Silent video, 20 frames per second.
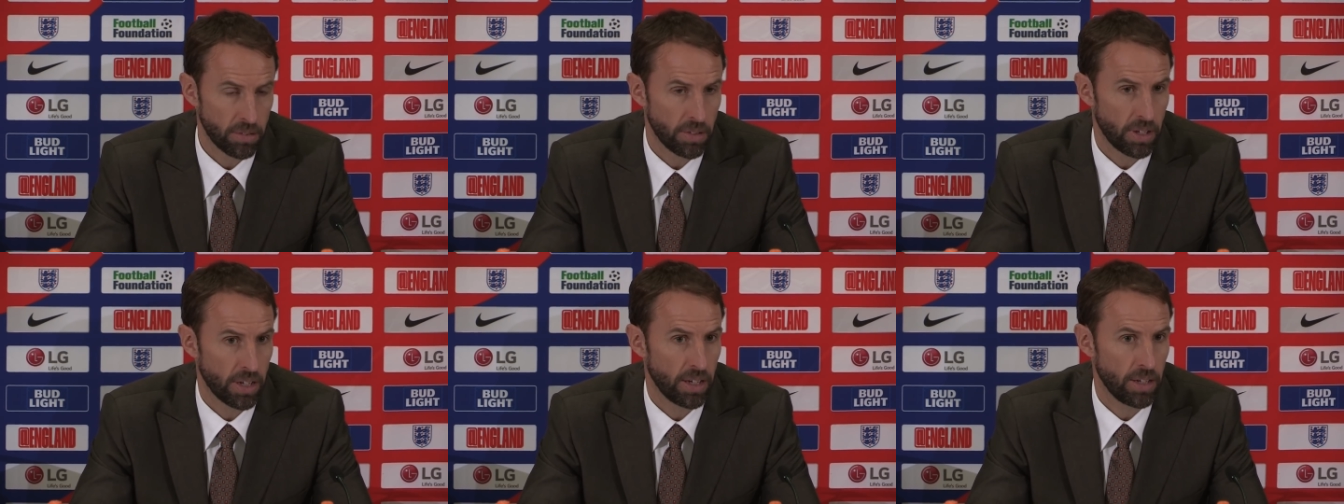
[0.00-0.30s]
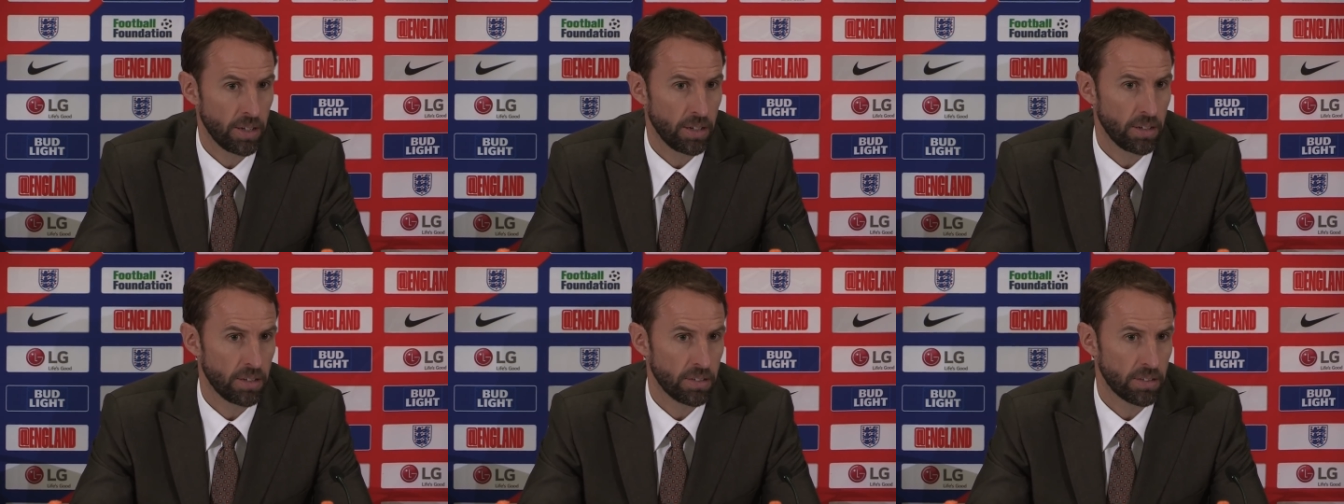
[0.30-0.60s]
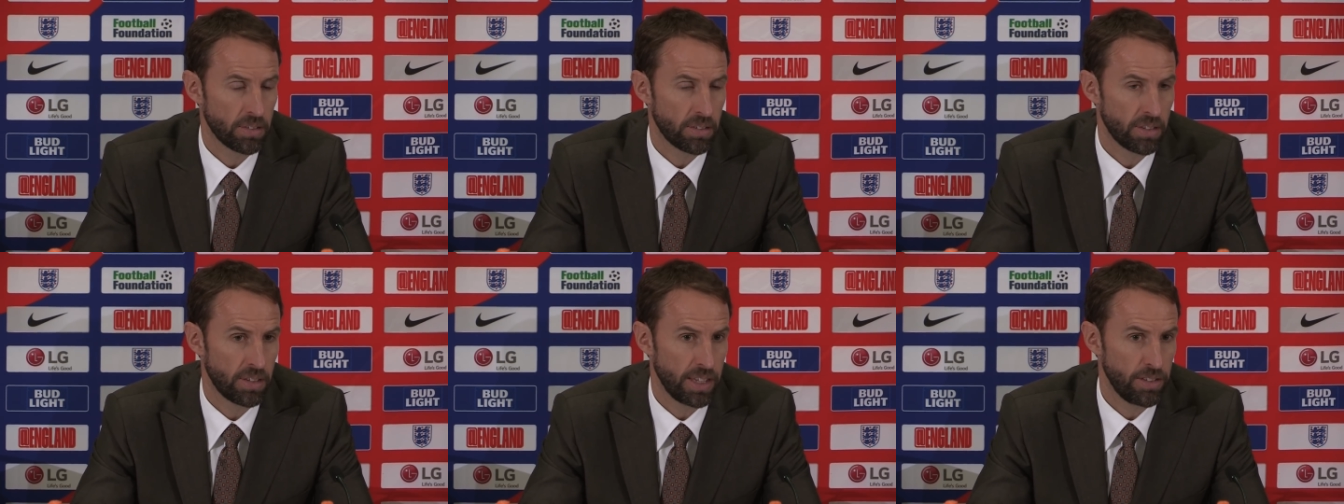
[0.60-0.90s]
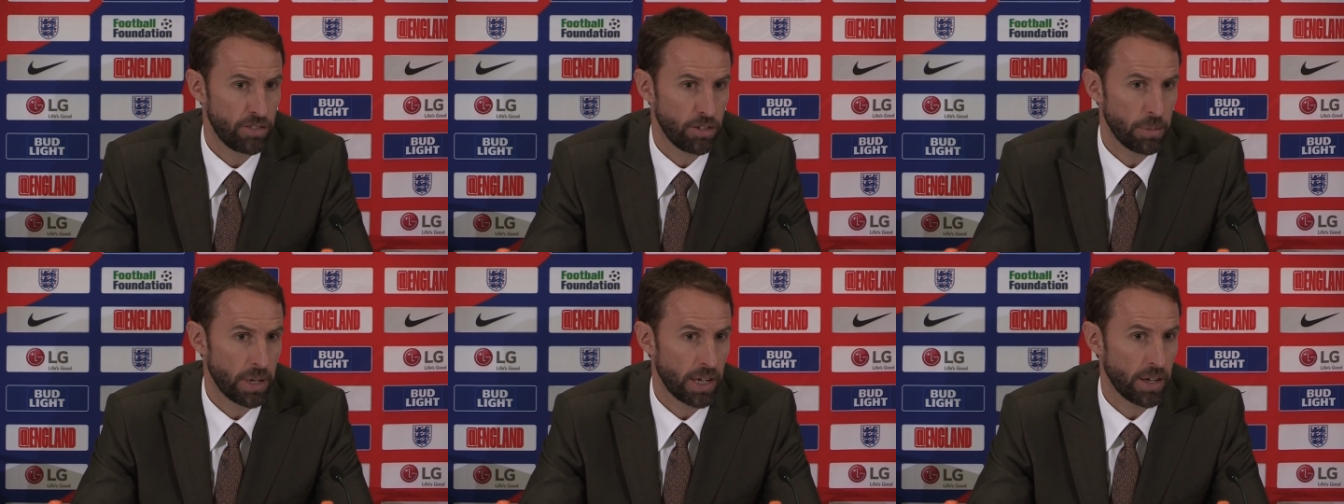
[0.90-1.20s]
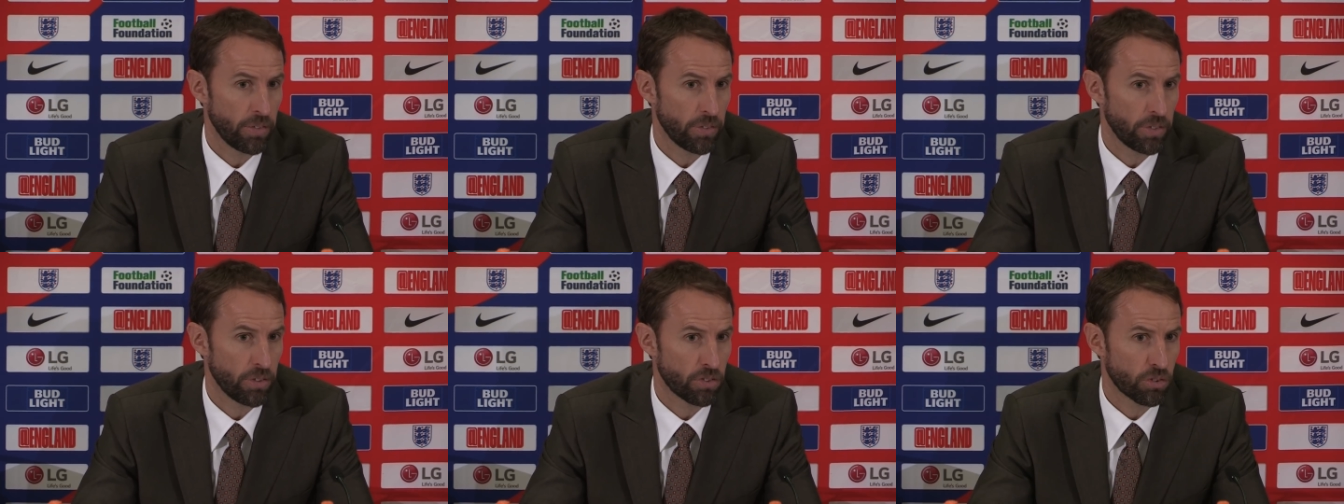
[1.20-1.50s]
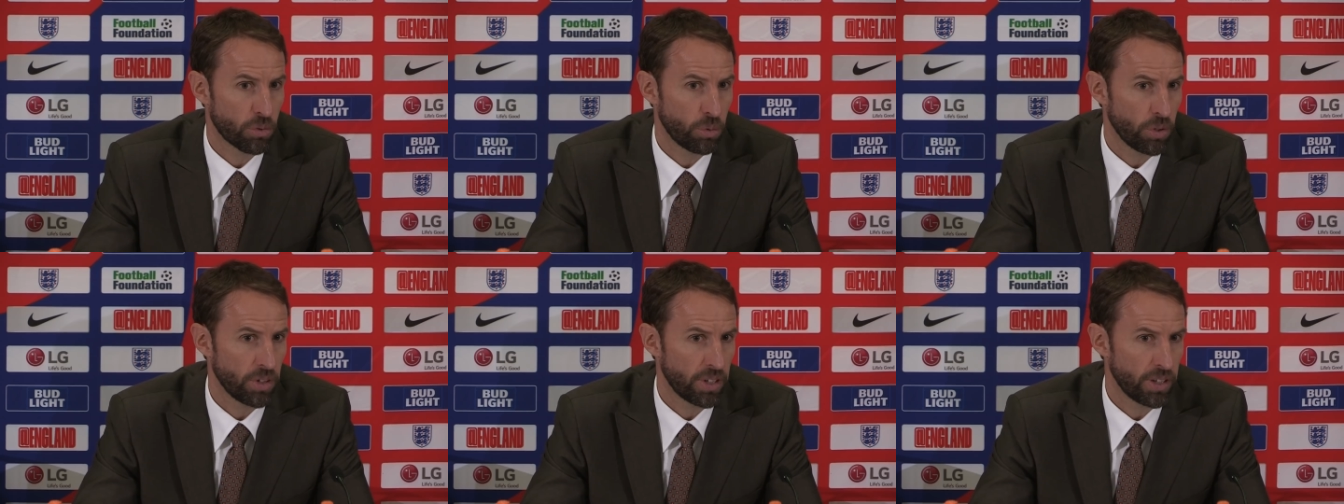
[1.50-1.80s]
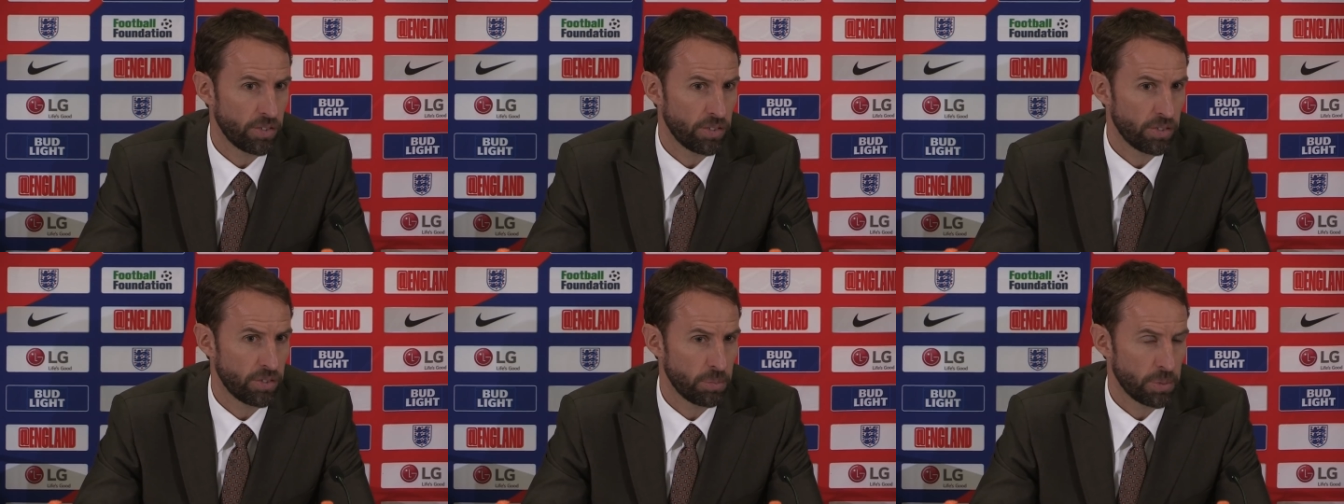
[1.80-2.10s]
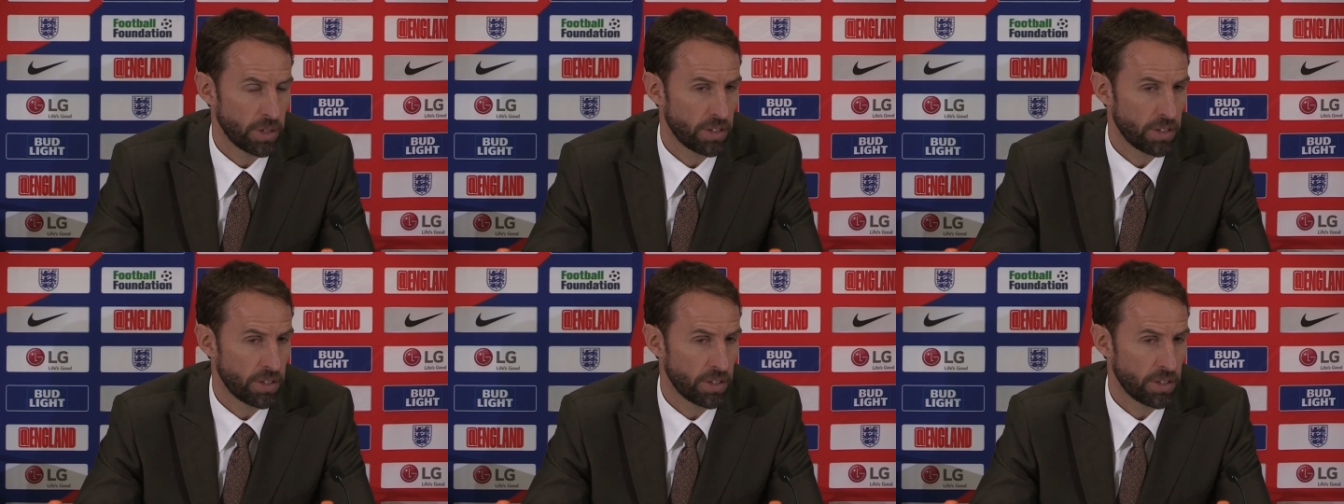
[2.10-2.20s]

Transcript: uh, leave him out of the squad if